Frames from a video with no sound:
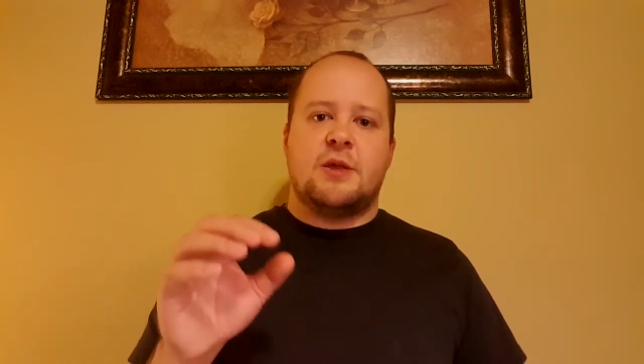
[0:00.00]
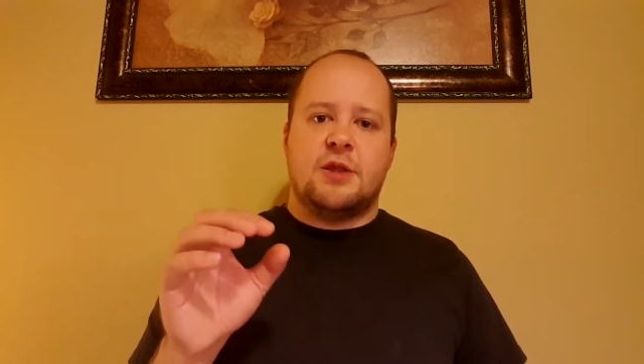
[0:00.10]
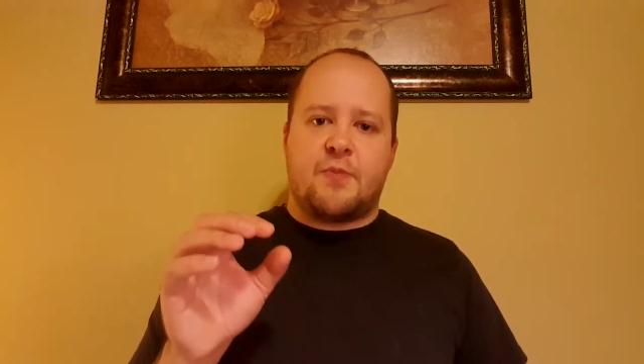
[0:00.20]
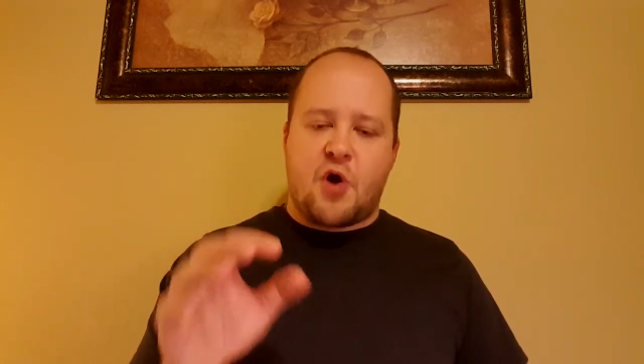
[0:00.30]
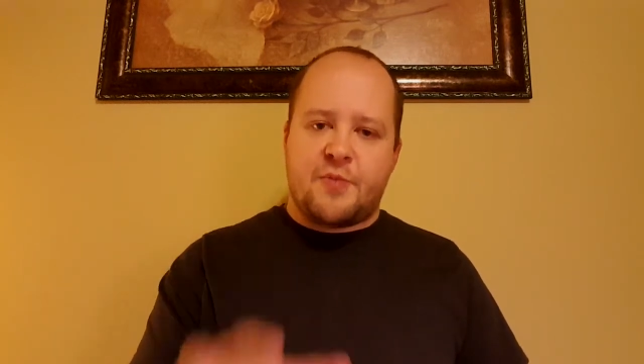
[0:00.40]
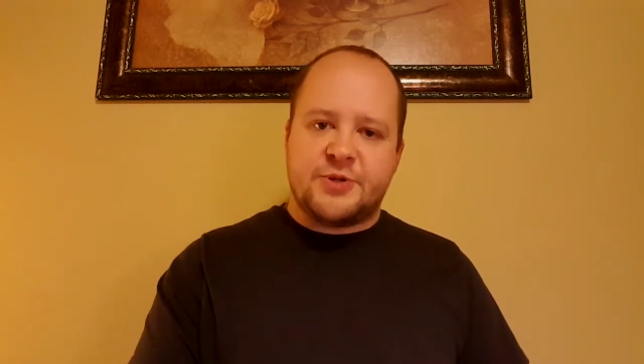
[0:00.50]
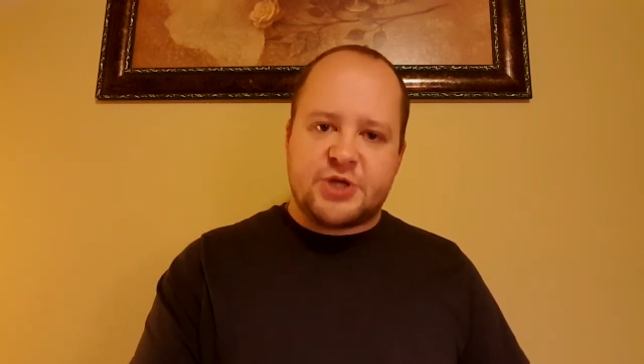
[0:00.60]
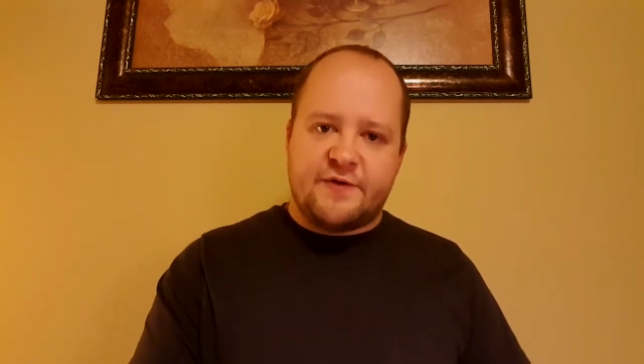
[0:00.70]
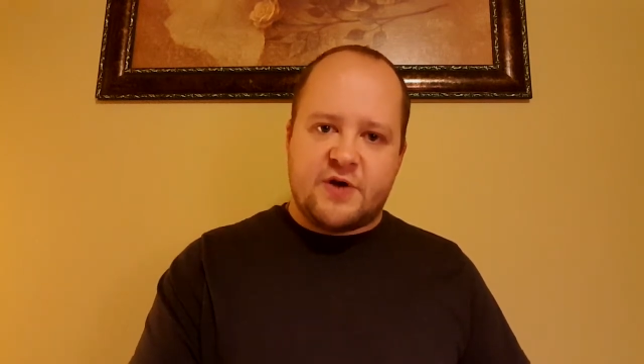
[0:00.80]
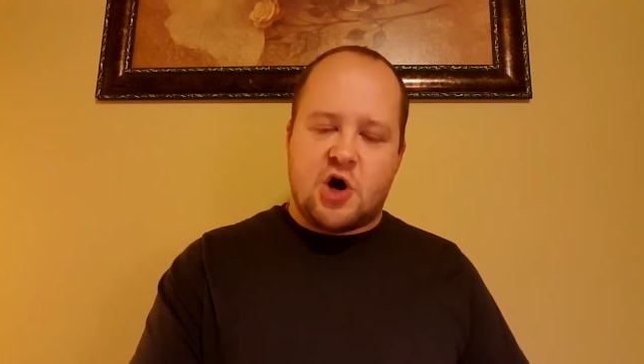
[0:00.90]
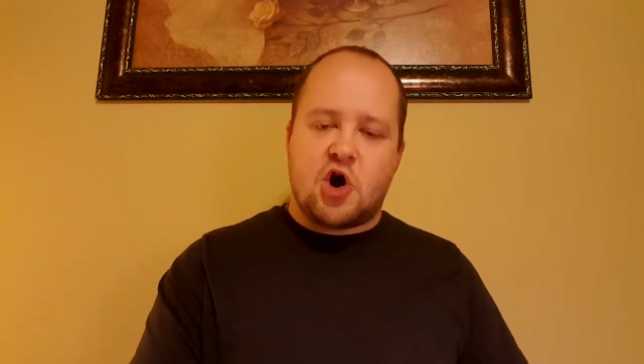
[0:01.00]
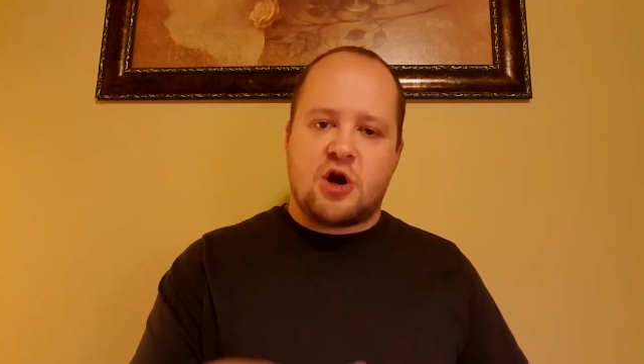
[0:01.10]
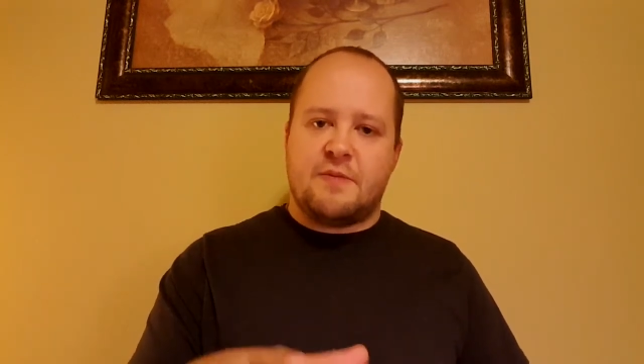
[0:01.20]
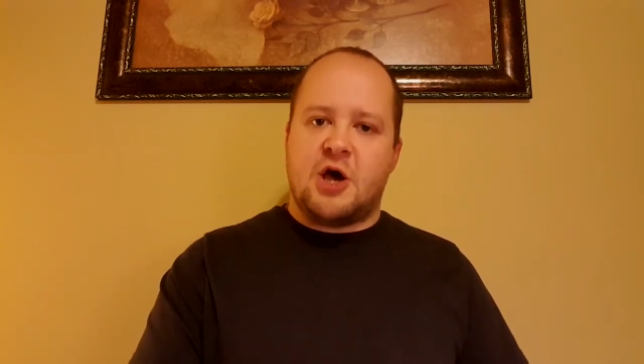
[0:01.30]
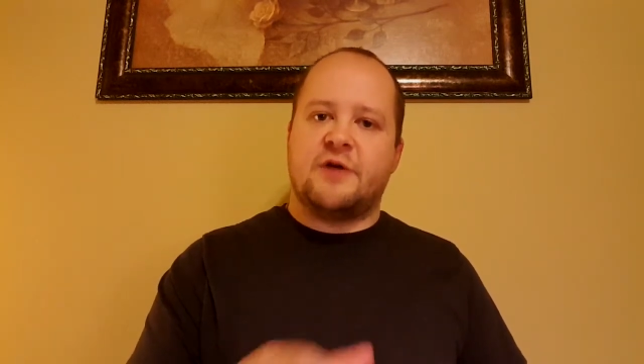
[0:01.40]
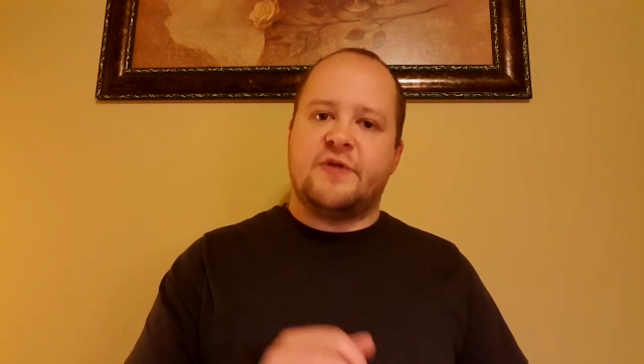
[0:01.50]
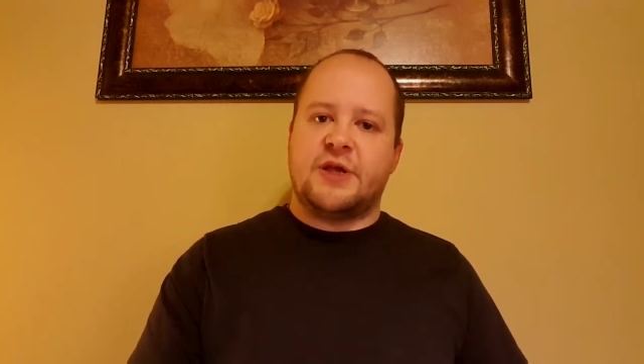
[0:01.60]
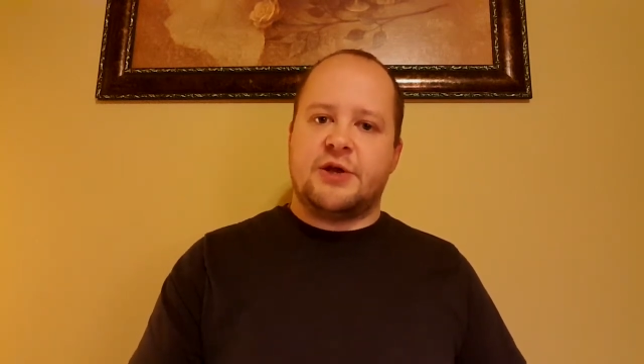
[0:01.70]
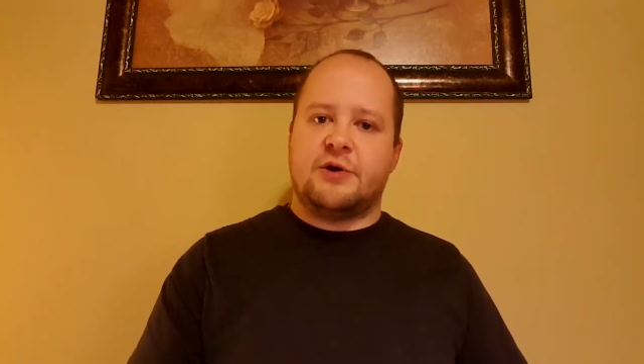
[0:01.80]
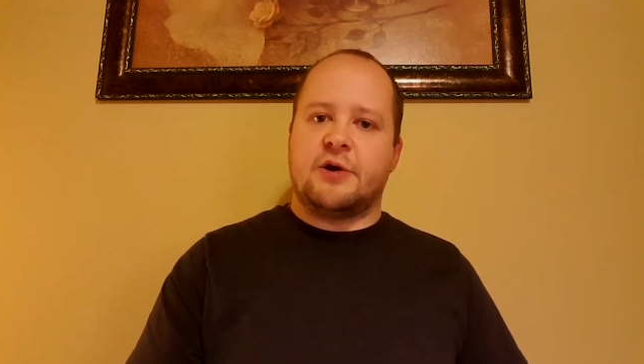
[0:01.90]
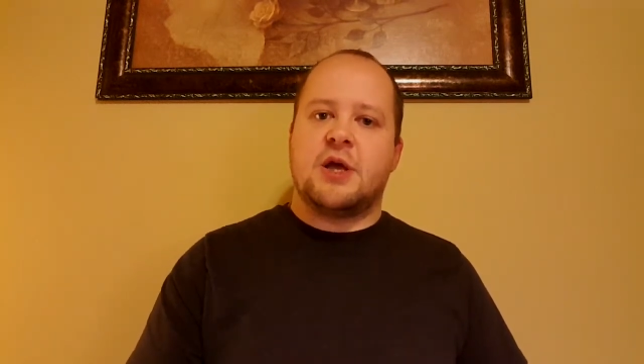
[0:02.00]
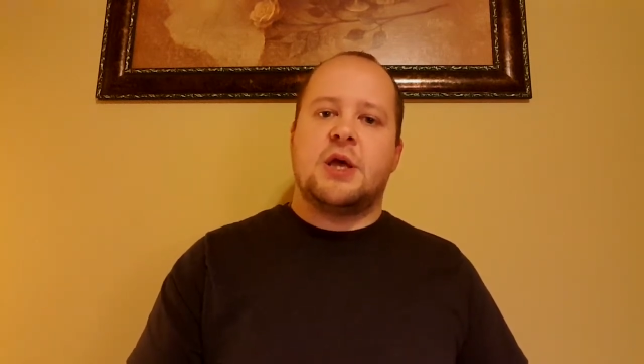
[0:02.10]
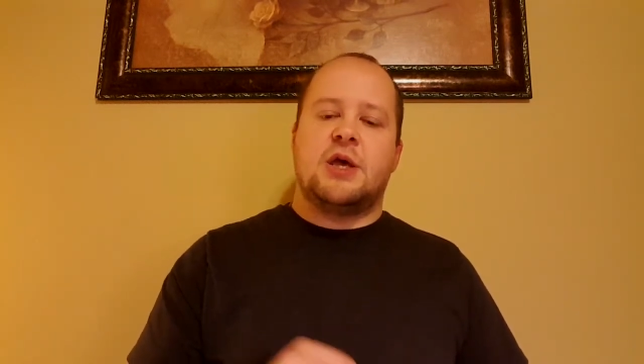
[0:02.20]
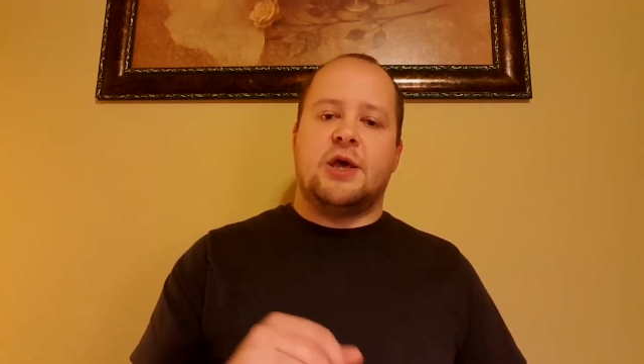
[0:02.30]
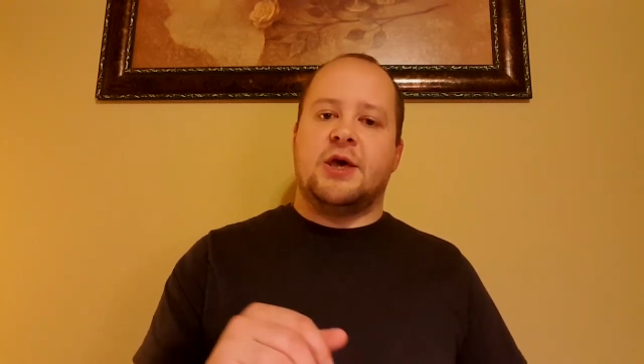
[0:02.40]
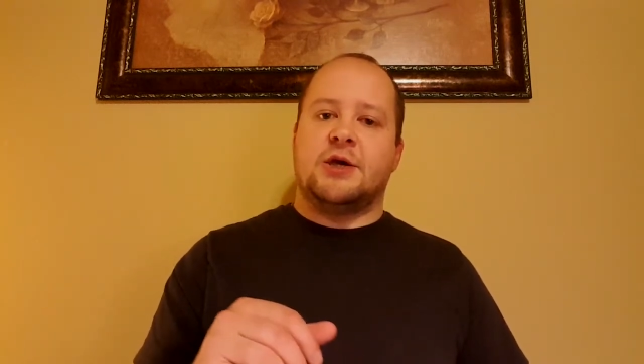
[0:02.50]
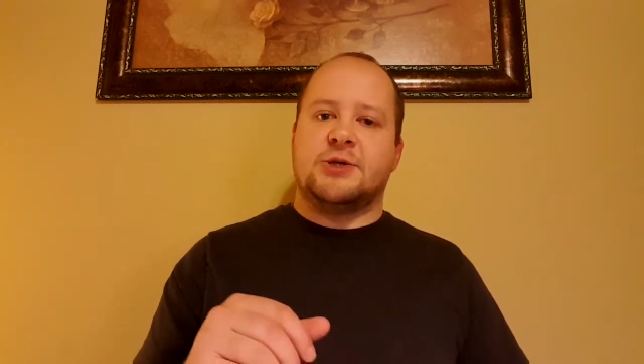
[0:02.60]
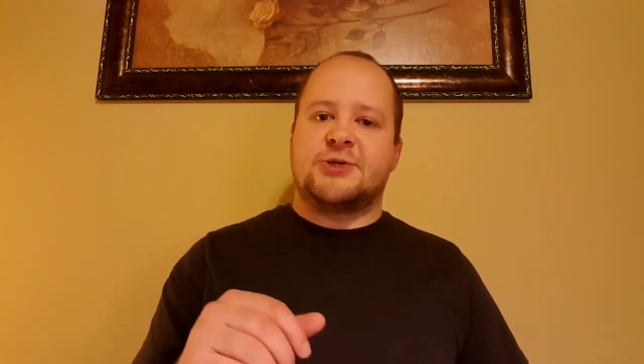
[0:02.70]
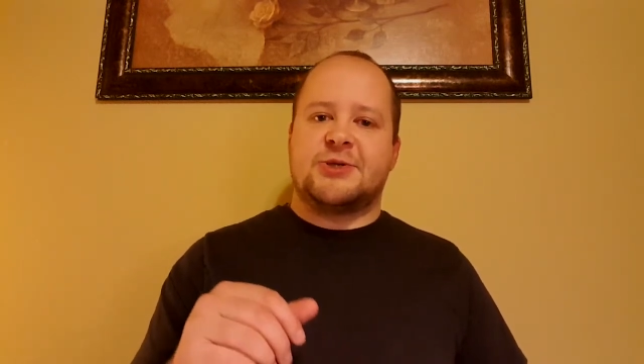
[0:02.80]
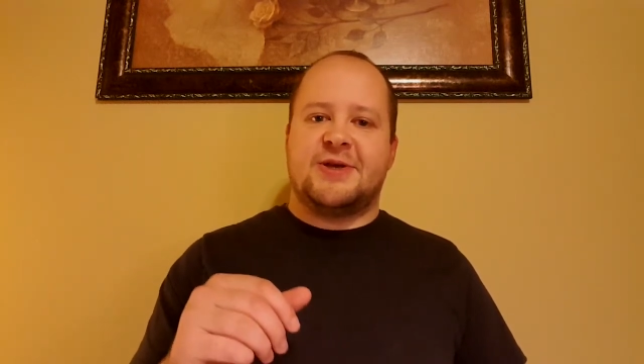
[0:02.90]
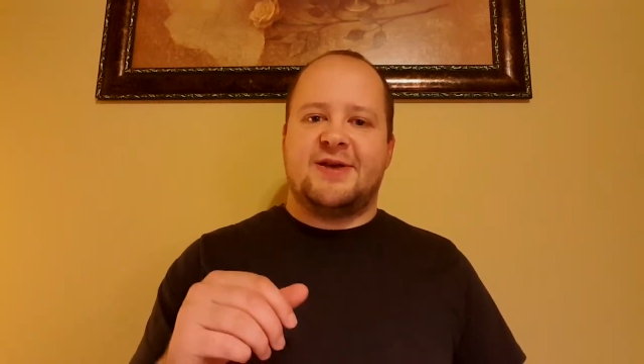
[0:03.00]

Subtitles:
the purpose of a Heart and Mind of Leader, is